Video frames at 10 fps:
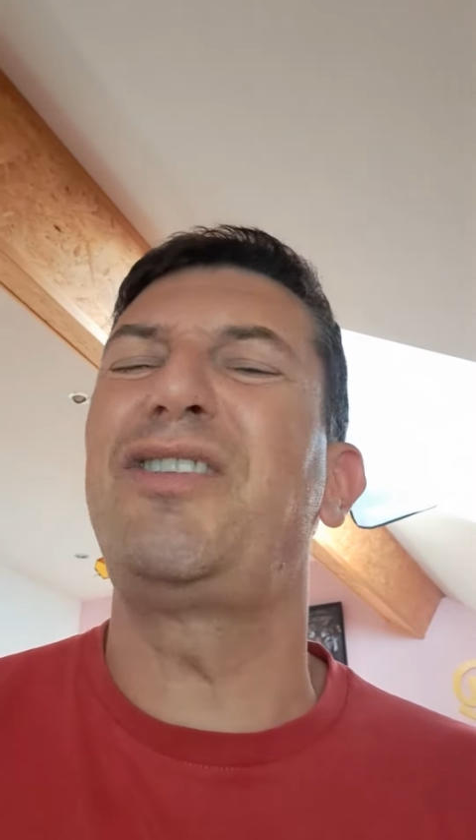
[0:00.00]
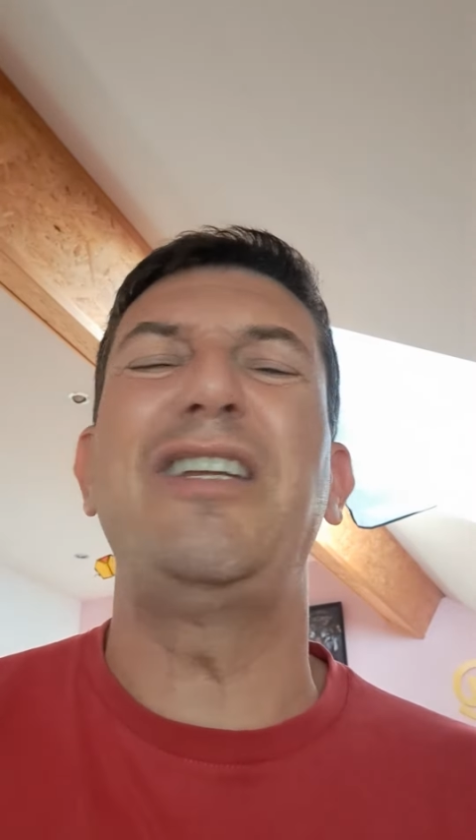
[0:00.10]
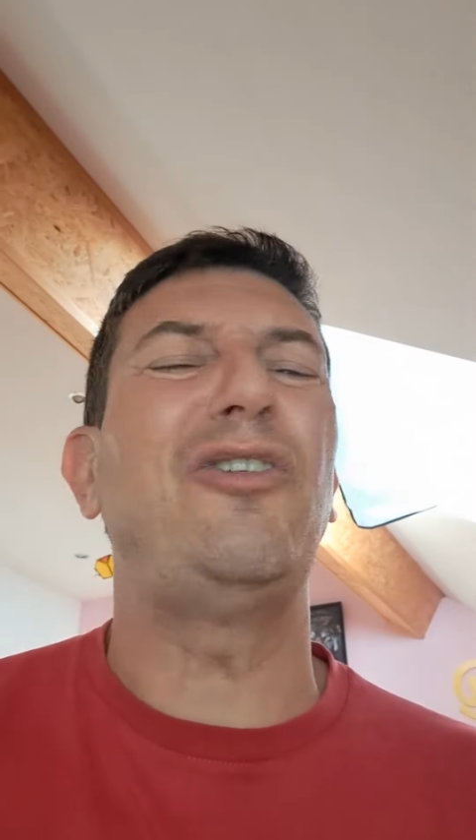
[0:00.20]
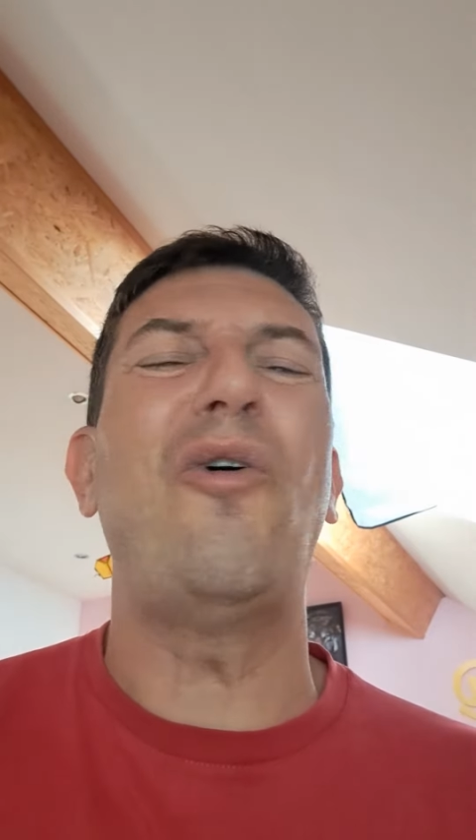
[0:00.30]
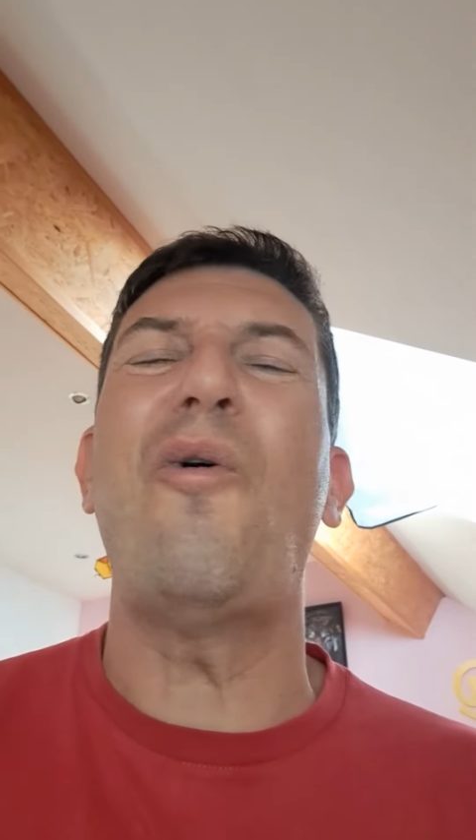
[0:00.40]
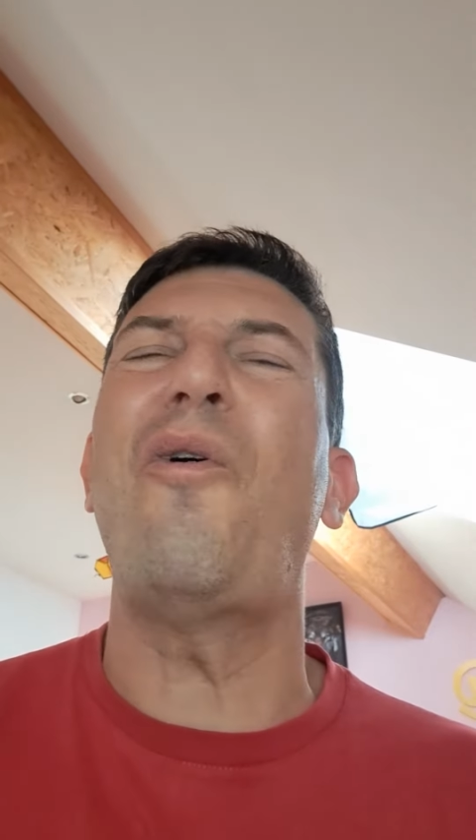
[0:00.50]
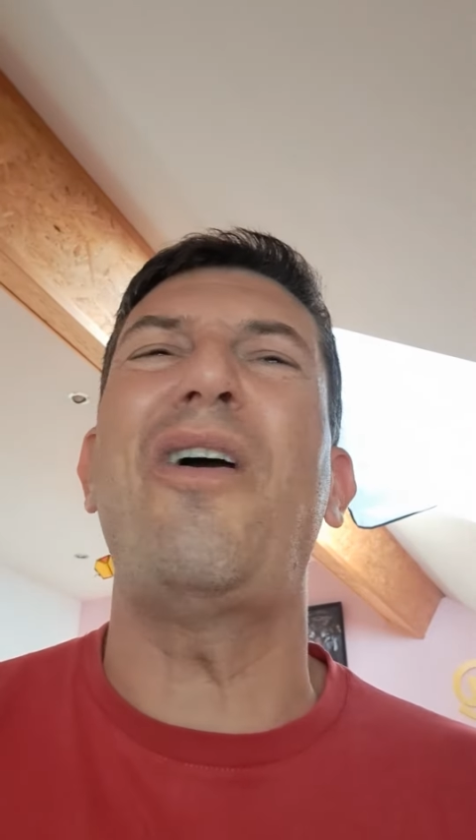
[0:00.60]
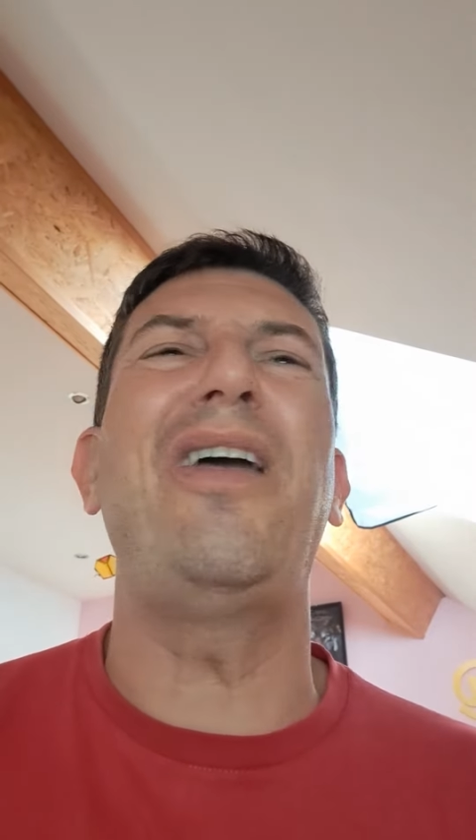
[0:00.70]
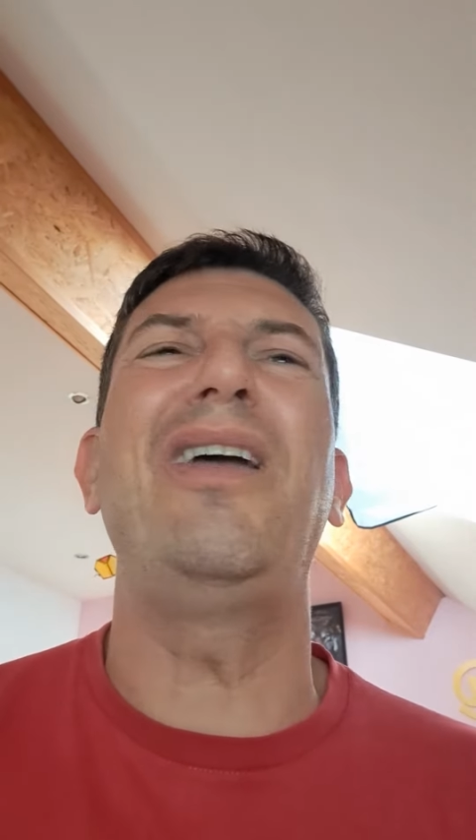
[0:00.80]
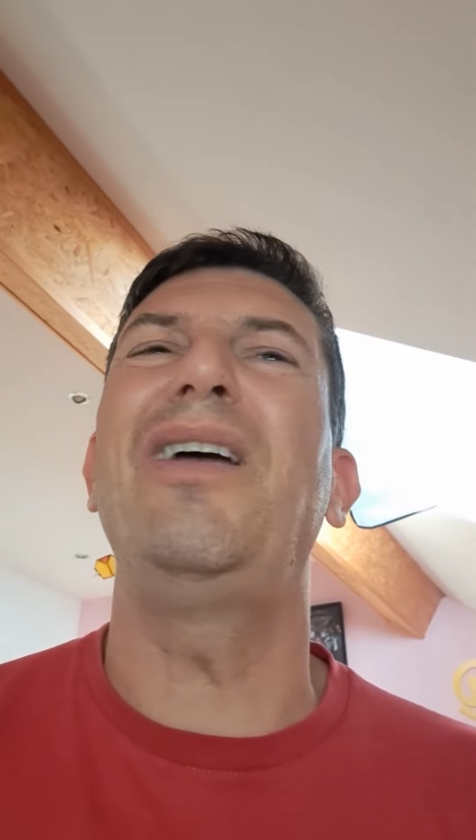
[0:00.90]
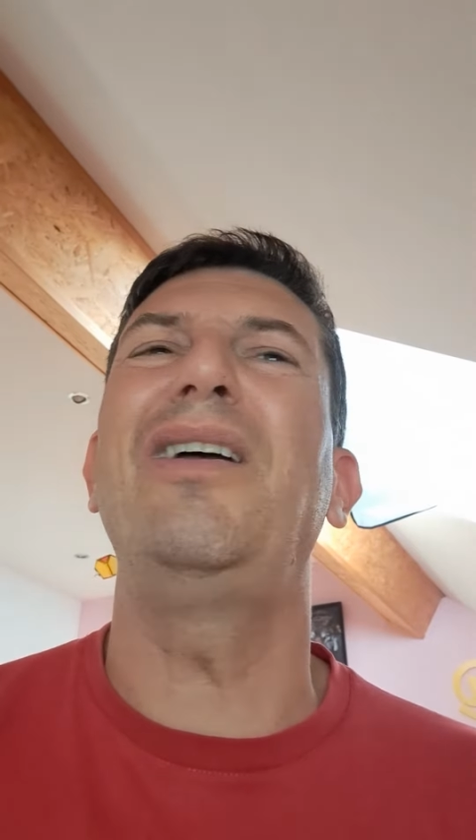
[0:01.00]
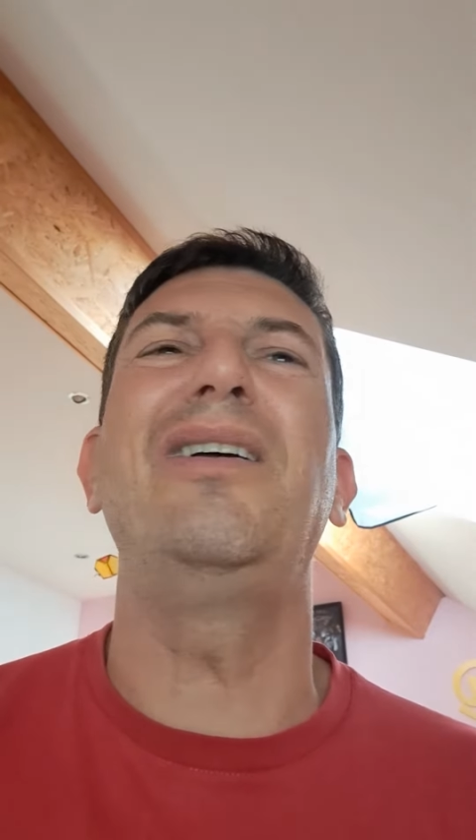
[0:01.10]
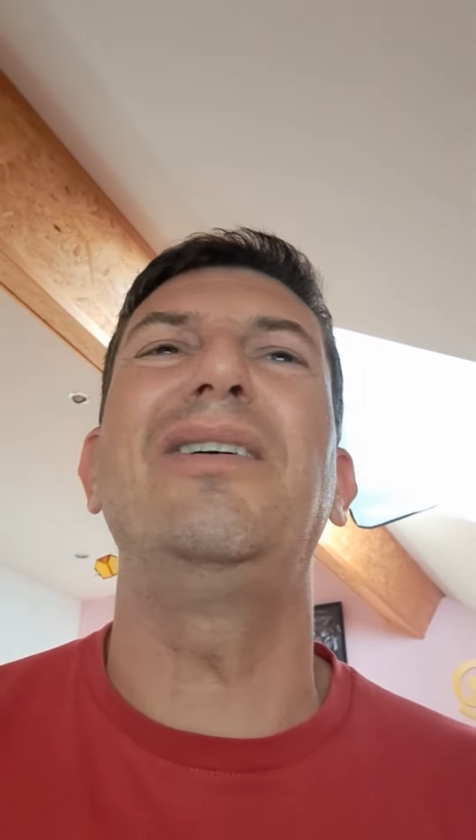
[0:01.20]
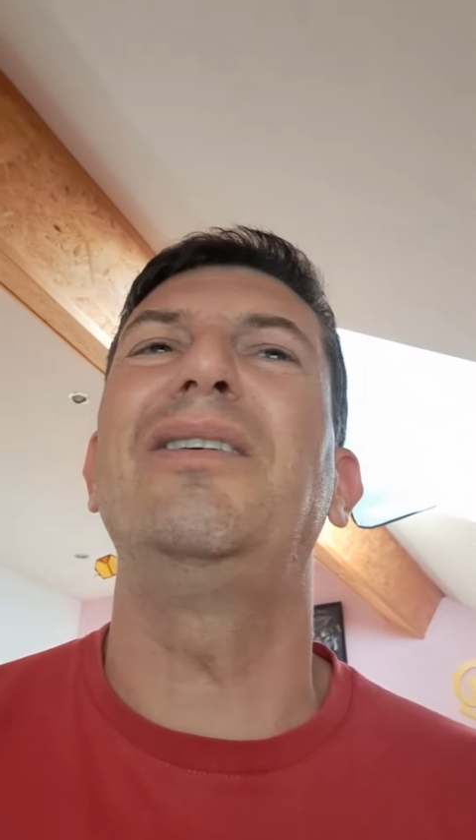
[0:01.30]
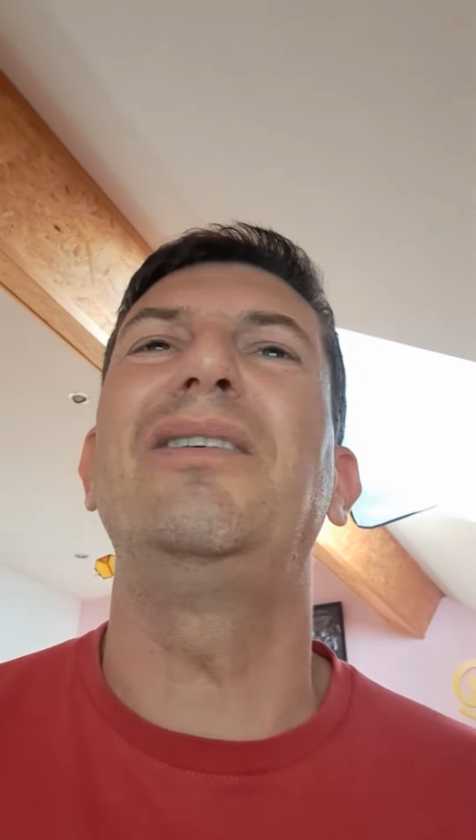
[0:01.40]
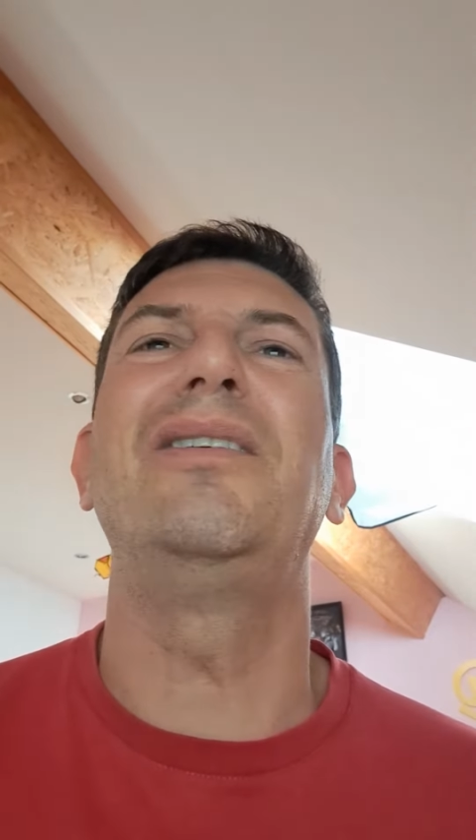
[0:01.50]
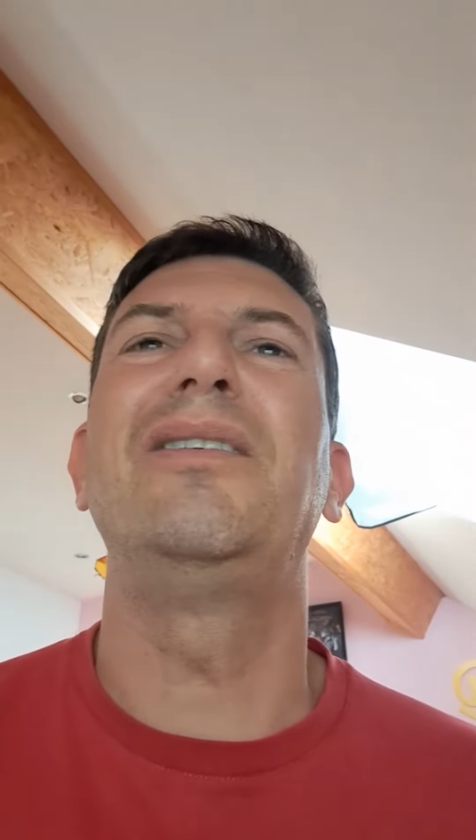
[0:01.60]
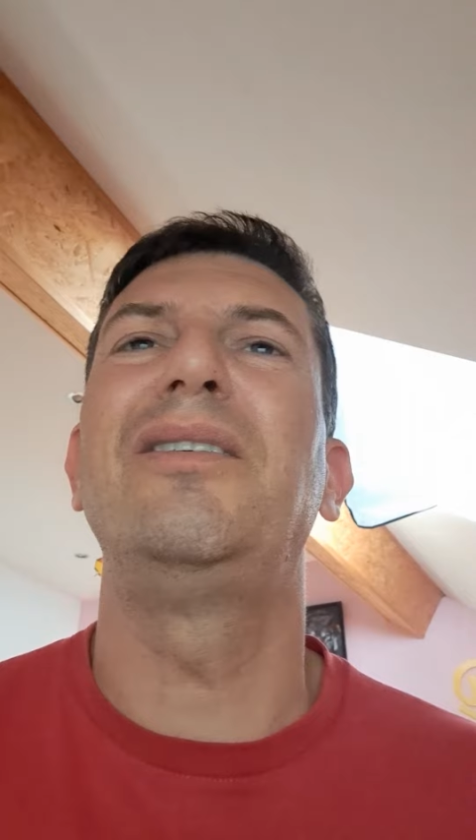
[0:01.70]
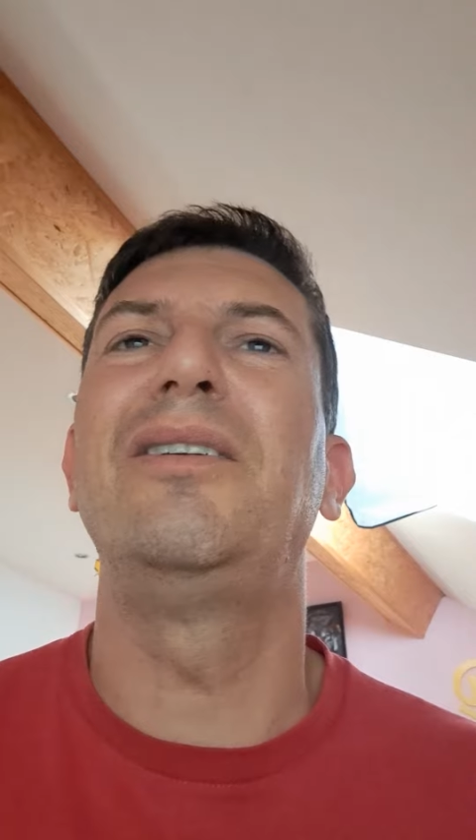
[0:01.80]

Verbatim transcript: in your head.